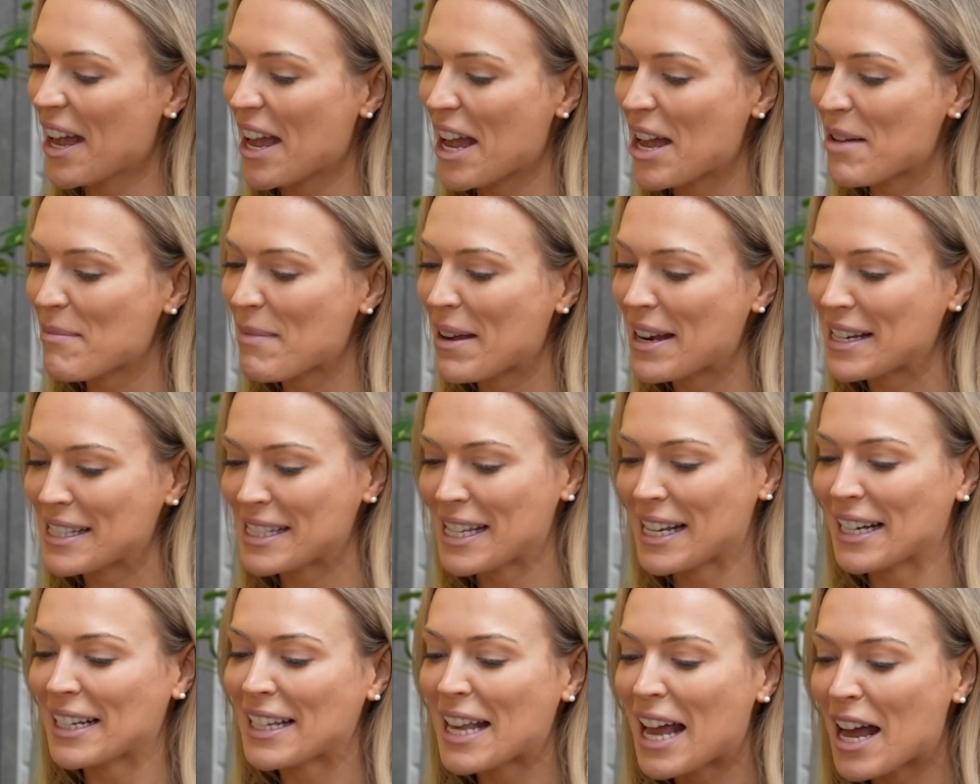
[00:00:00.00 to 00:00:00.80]

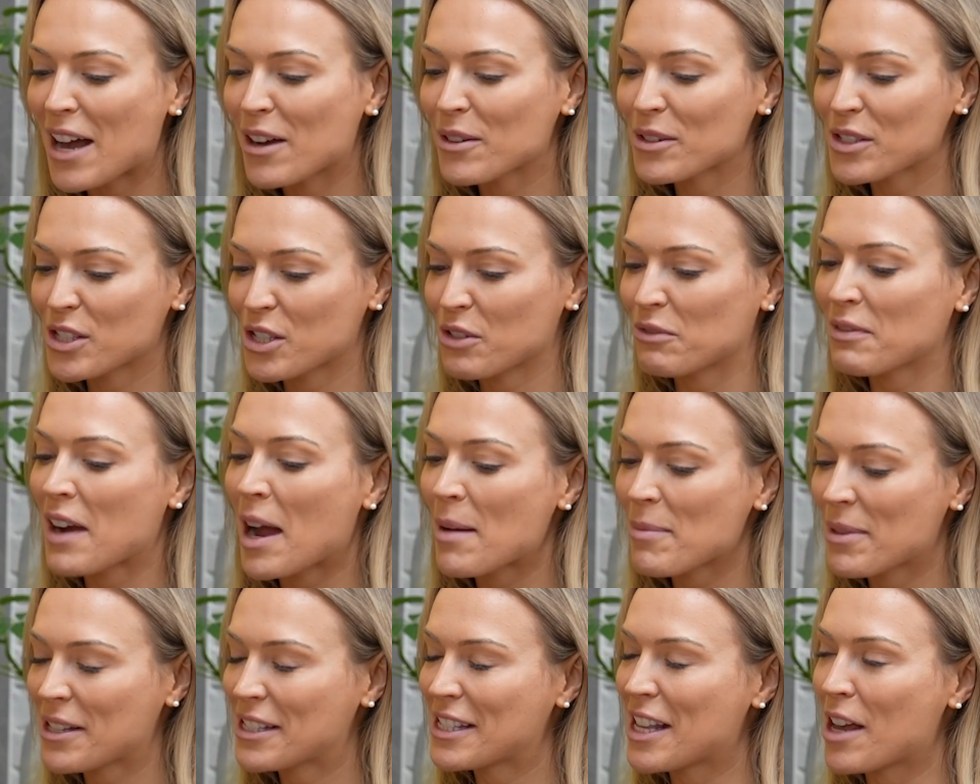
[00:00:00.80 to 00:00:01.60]
Amazing. Now, to
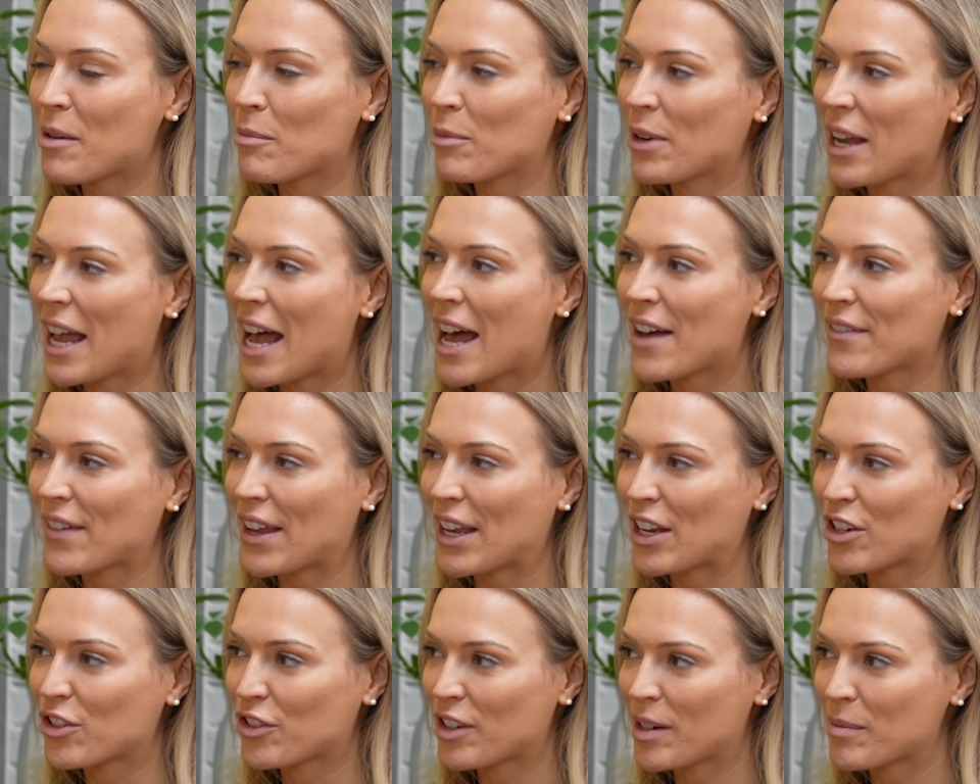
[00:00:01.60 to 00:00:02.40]
wrap this up, we have
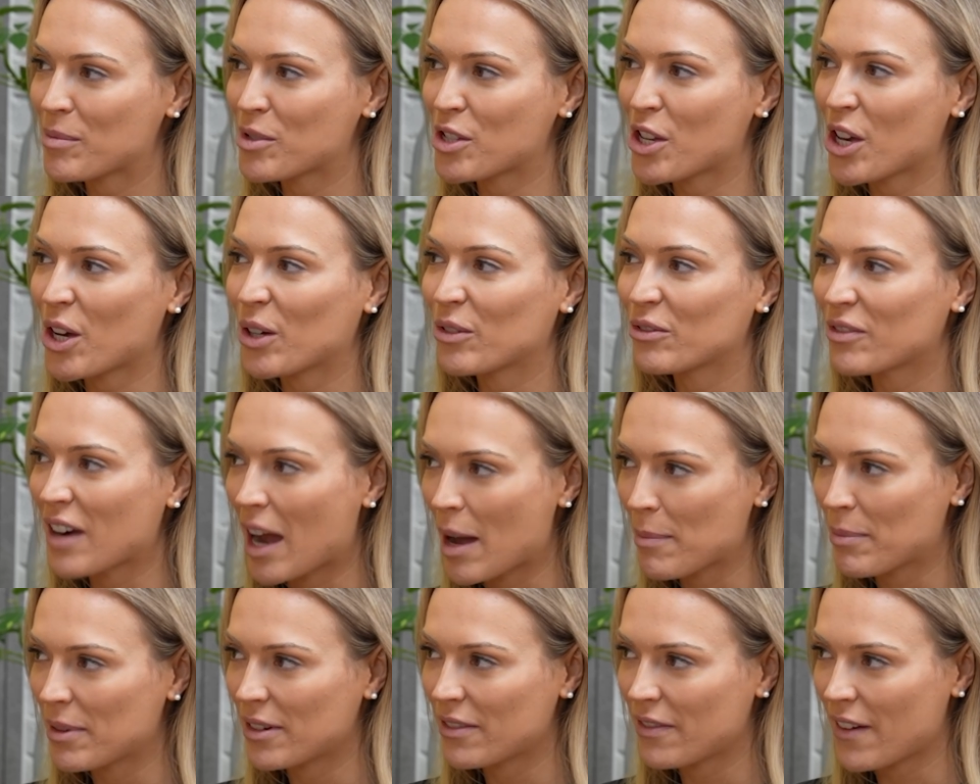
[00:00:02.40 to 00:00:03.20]
a crypto
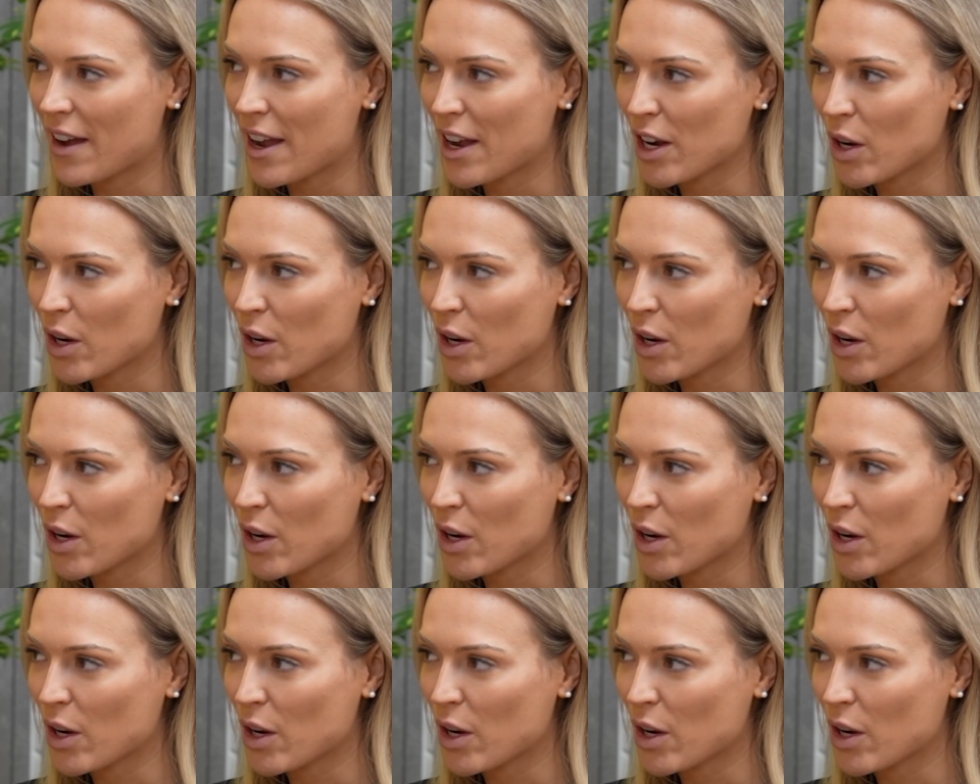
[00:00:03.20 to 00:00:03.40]
rapid fire